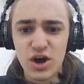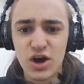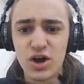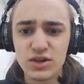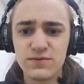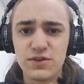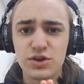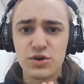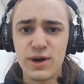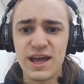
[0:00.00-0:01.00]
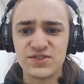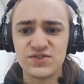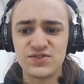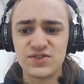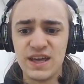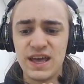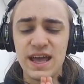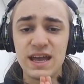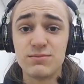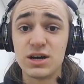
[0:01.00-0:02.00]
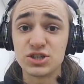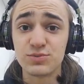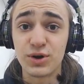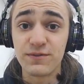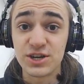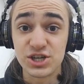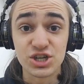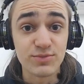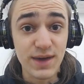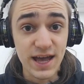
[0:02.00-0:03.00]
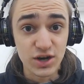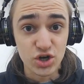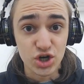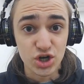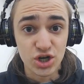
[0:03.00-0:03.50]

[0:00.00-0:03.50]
all of the quests in a much more efficient manner.